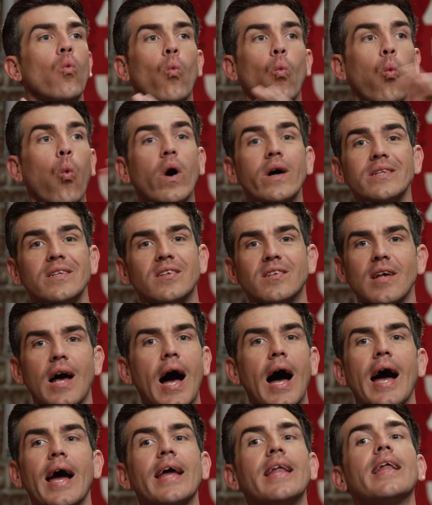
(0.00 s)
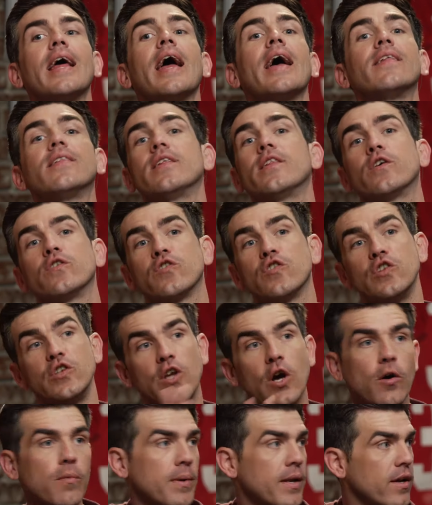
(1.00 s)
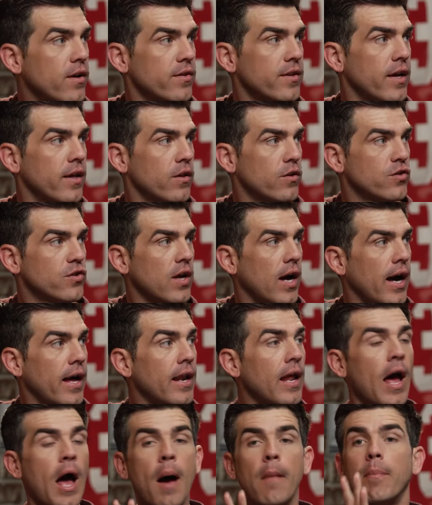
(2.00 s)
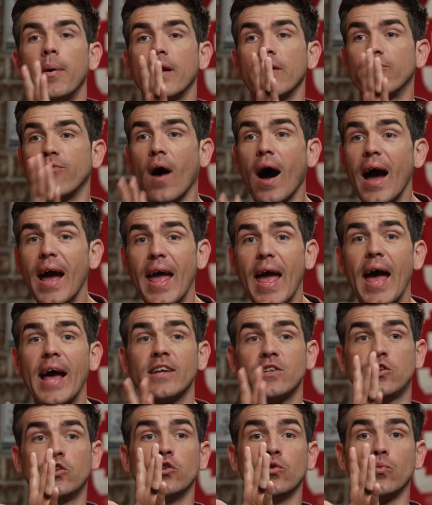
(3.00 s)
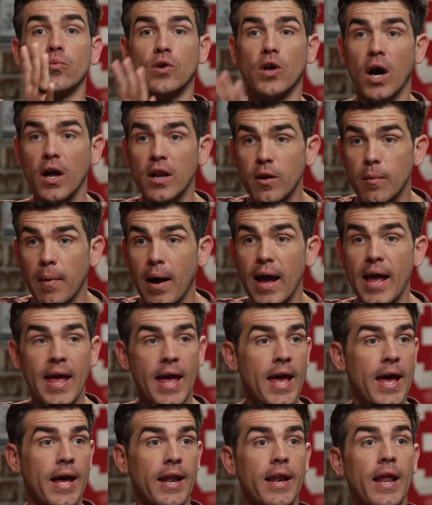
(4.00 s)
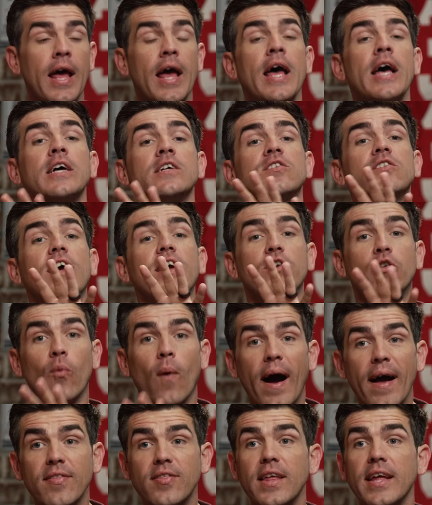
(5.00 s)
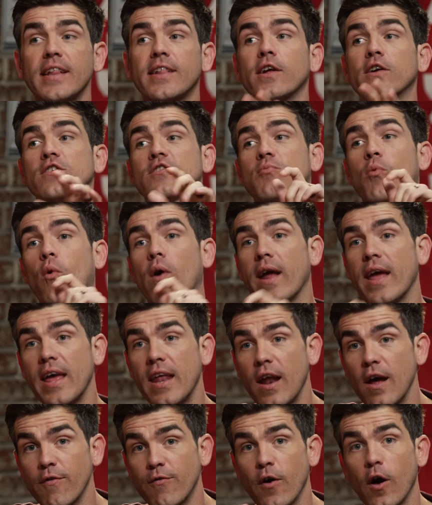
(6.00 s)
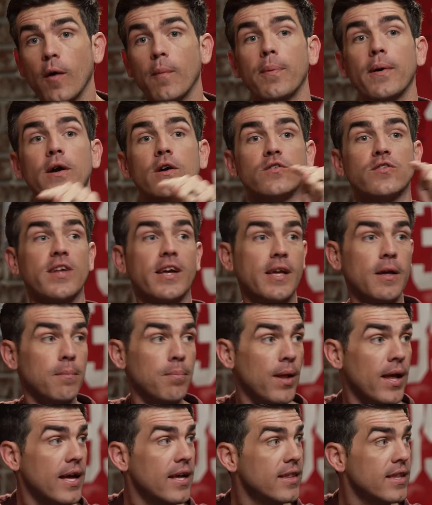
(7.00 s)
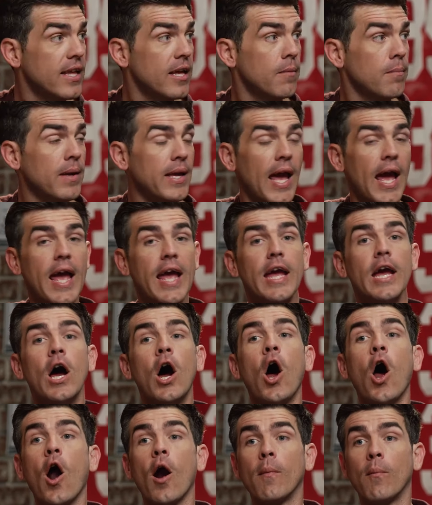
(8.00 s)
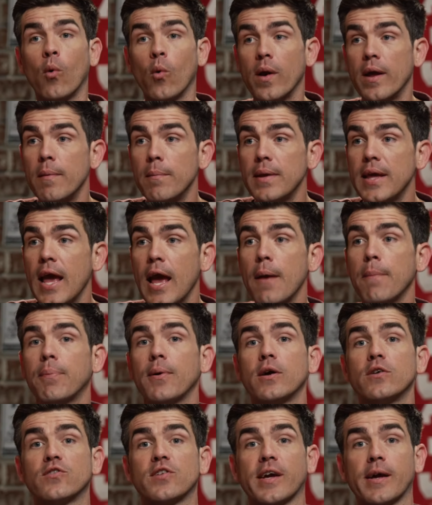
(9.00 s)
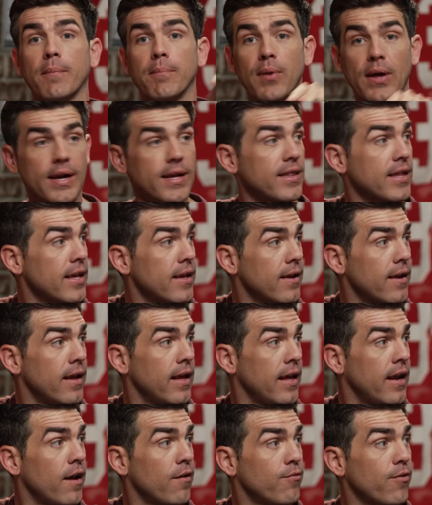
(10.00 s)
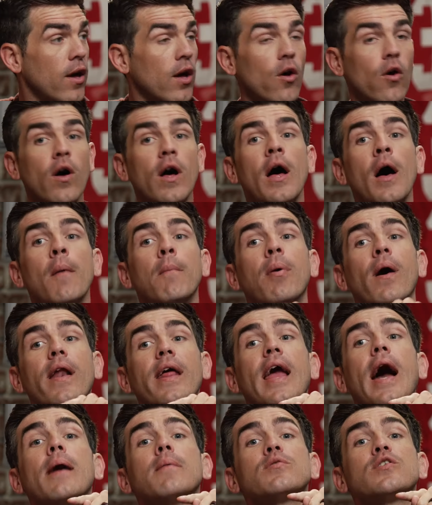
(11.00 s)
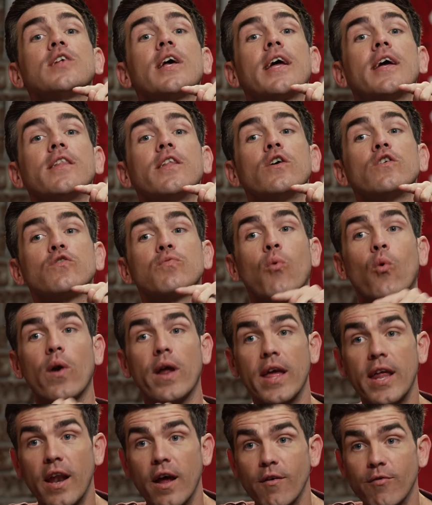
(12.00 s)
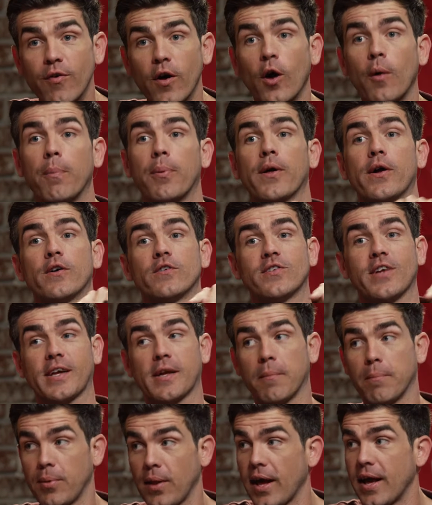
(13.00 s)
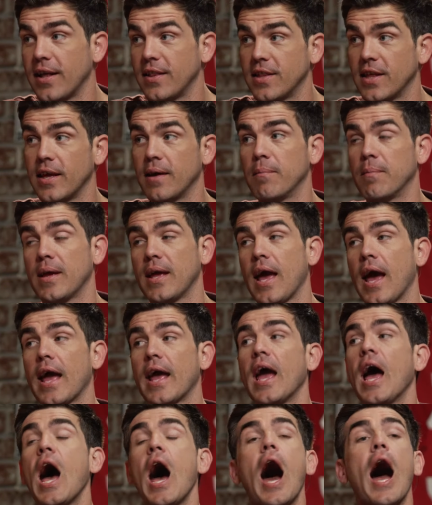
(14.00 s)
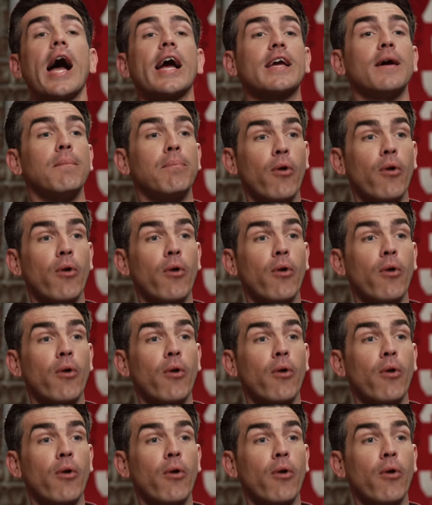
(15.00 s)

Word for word: one side and then there's nobody on the other side. But if I had to, gun to my head, say, do I think there's more NFL players that can play in the NBA or more NBA players that can play in the NFL? Buddy, I'm saying there's more NFL players that can play in the NBA. I can